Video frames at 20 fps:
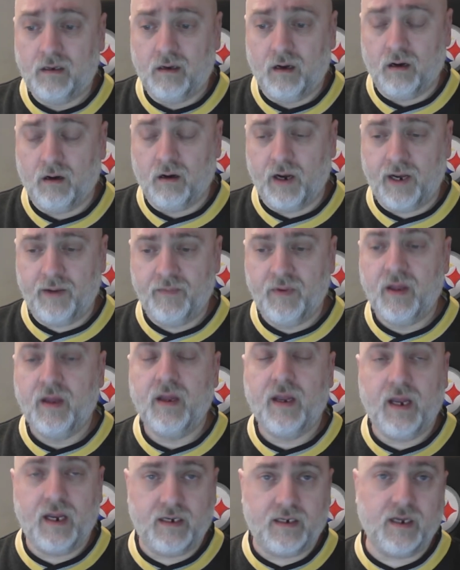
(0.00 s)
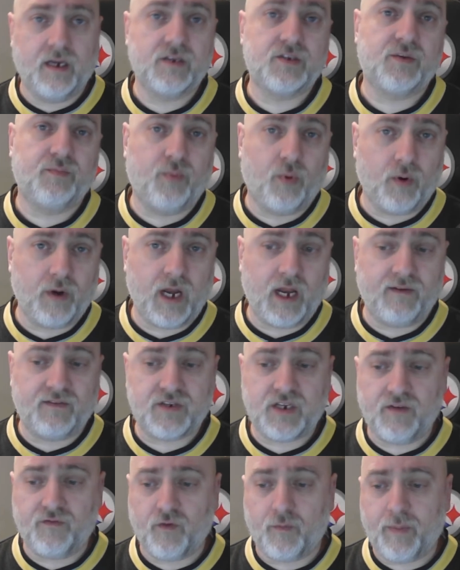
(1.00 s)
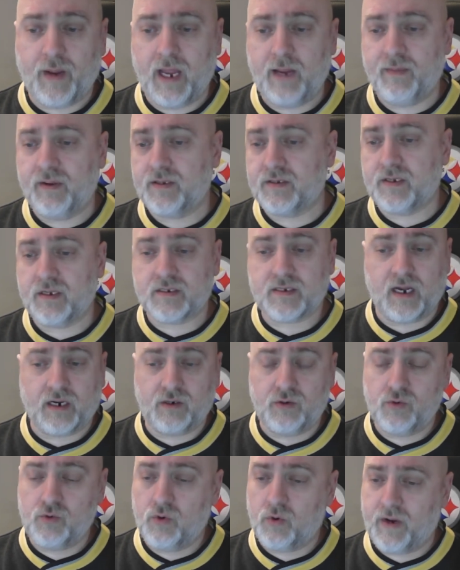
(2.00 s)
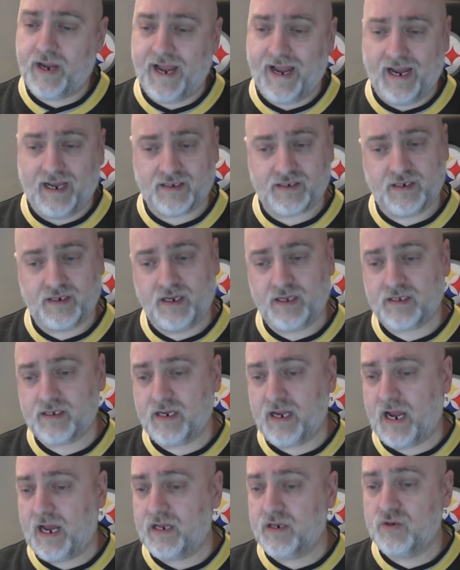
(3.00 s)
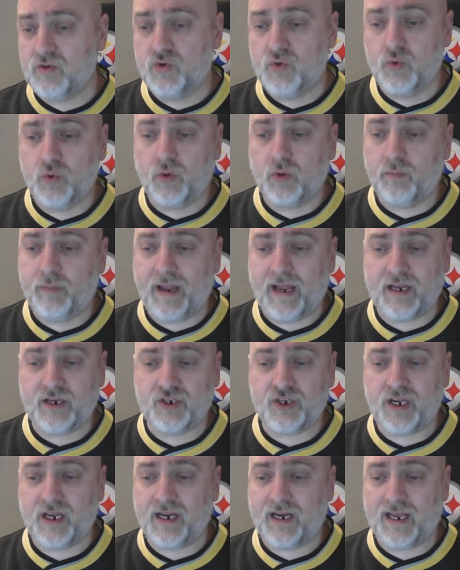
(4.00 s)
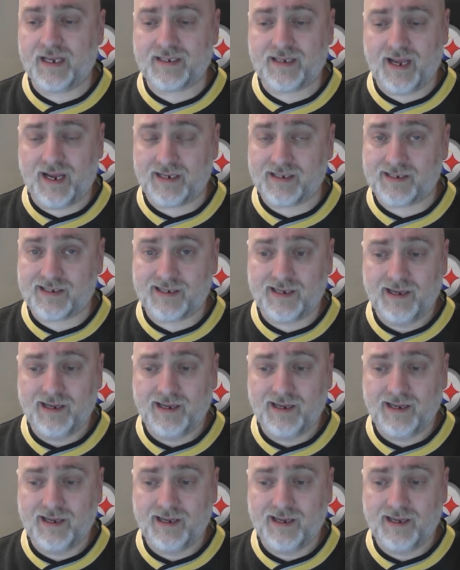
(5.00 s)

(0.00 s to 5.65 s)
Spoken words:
All right. It does support NFC for payments. It's got Google Cast. It's got dual band GNSS.